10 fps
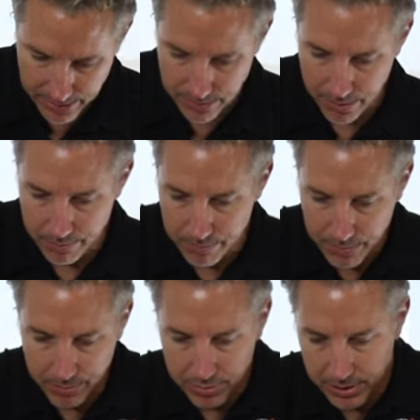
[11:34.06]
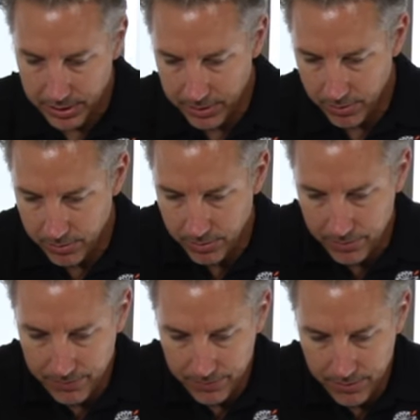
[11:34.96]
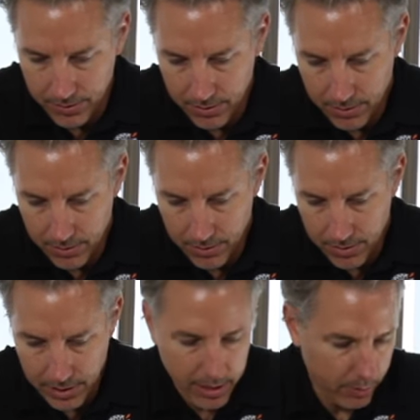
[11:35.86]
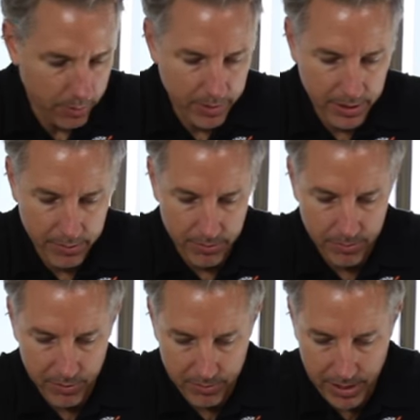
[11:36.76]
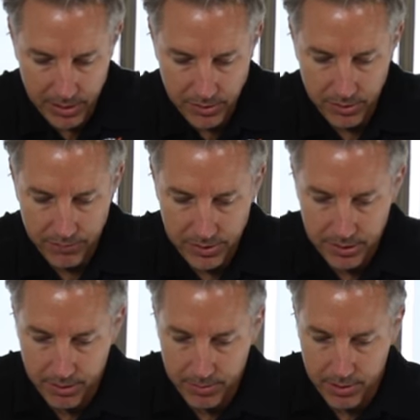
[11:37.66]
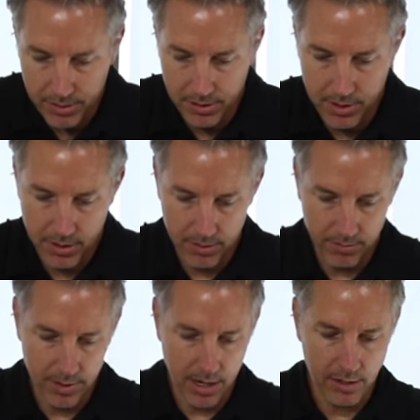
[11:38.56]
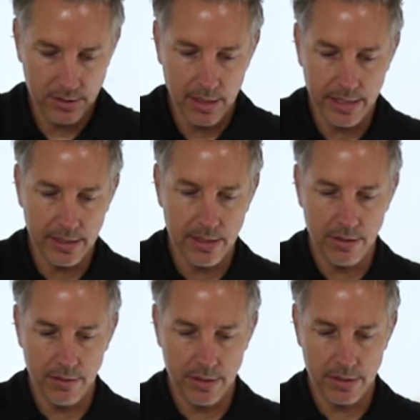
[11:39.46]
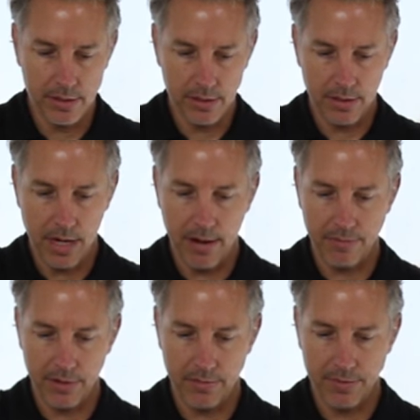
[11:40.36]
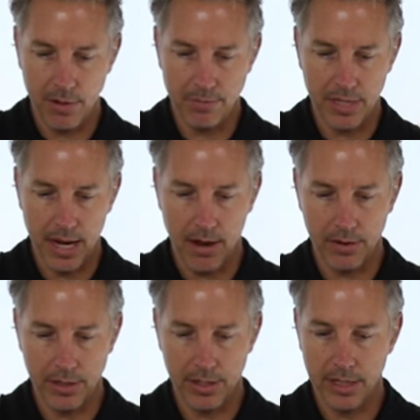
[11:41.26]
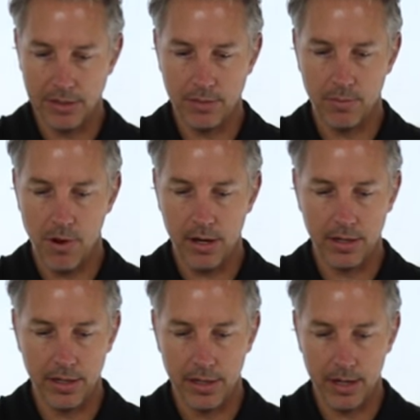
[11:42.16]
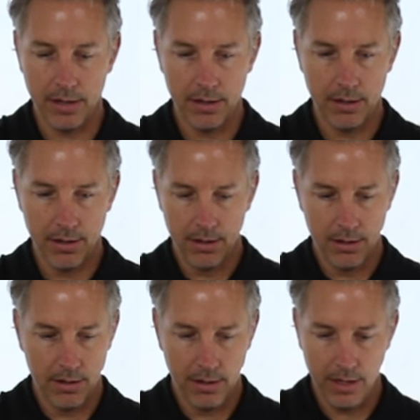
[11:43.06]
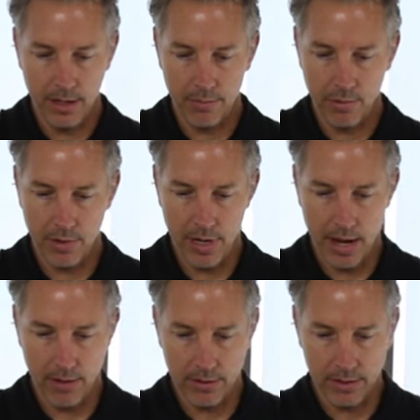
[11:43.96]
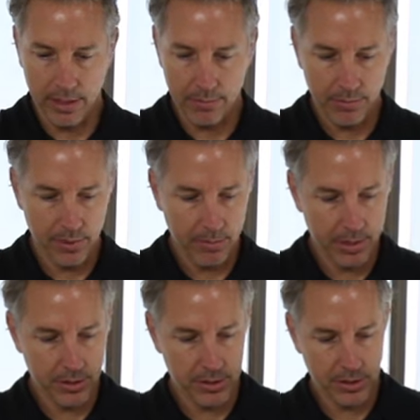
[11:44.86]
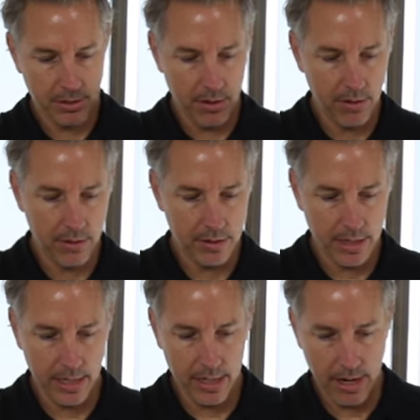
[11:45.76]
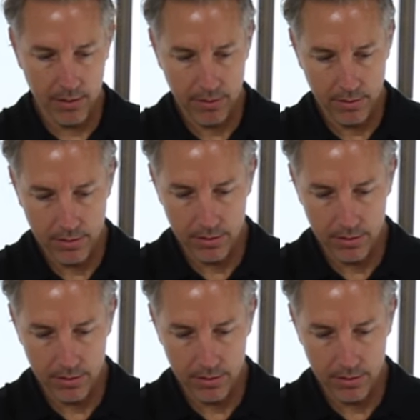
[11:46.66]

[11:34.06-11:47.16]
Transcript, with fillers: that's uh, completely normal and it will be removed by the surface skimmer. What I also like to do is after I've dumped it out, you can get some water in there and pour it out and get pretty much all the sand out.